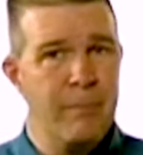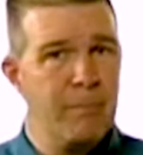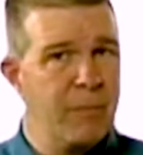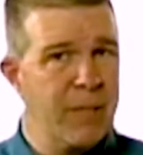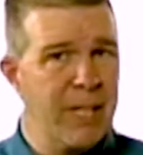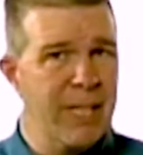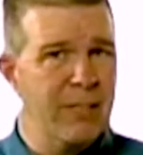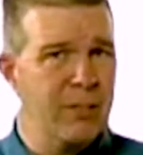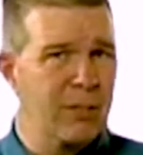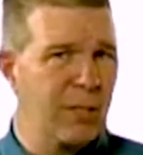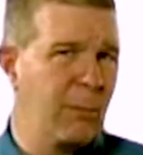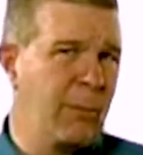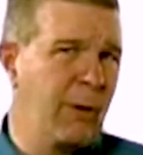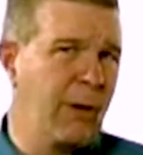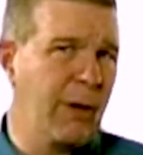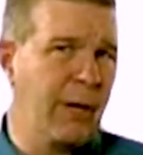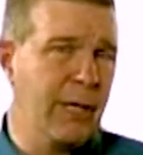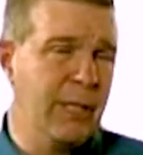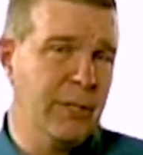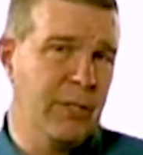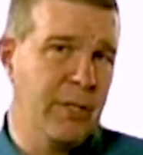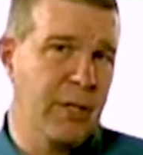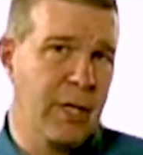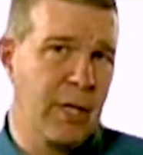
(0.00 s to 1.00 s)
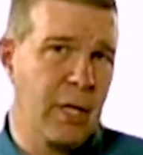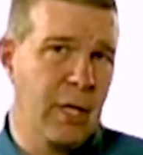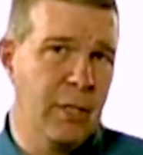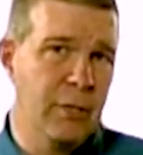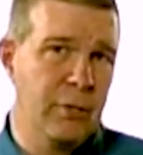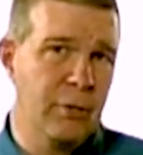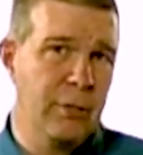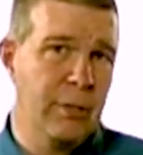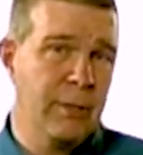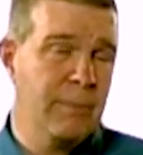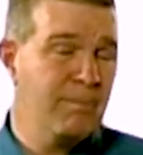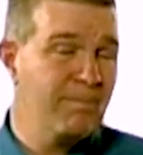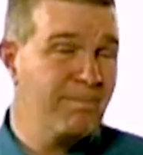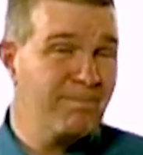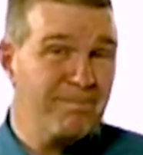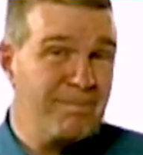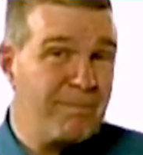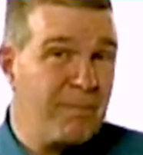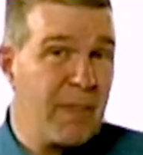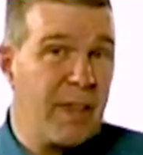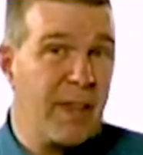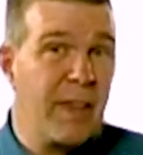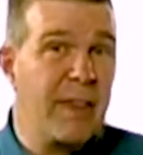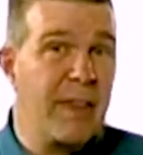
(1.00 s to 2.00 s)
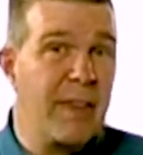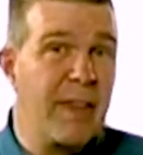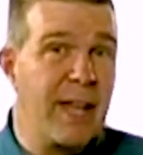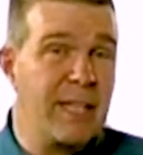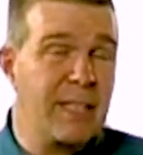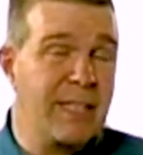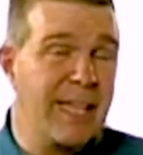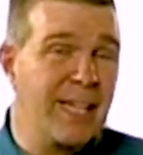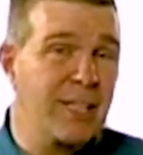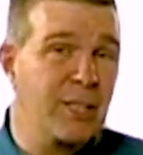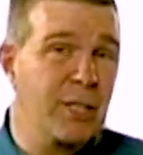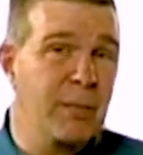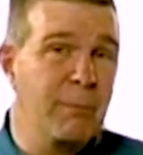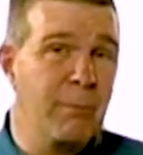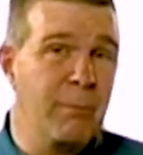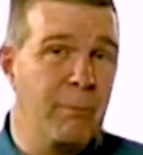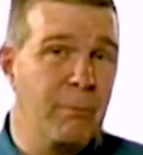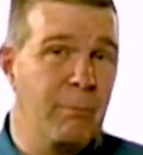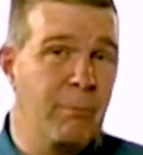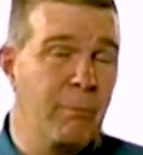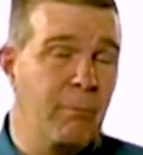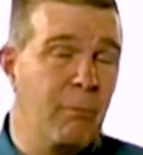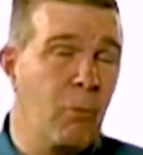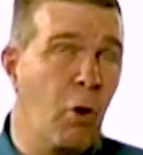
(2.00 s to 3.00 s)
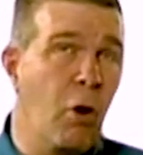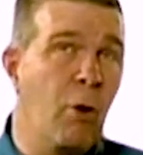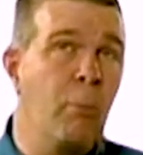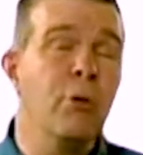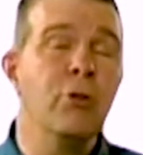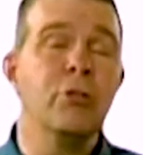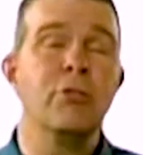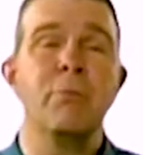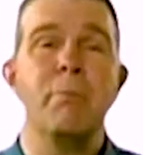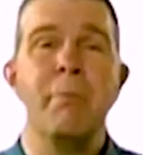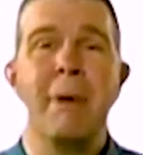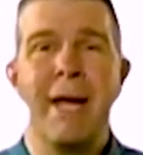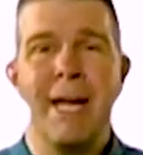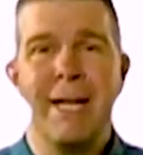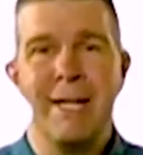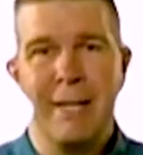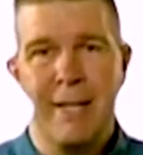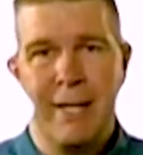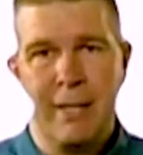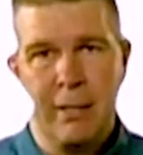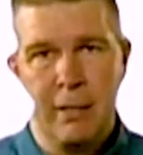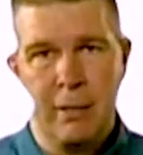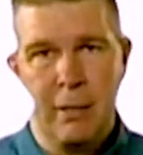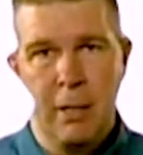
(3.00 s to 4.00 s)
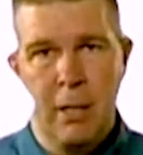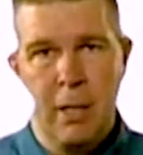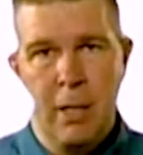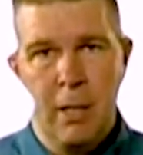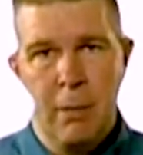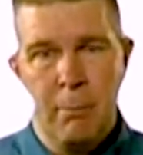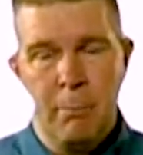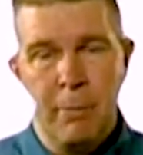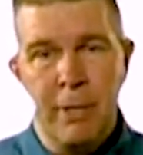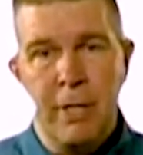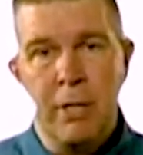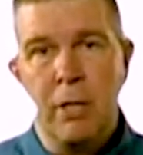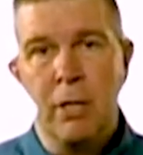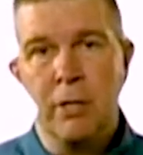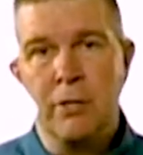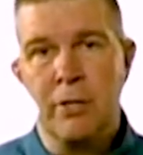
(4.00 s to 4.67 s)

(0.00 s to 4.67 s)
In some areas of the country, that's actually almost mandated because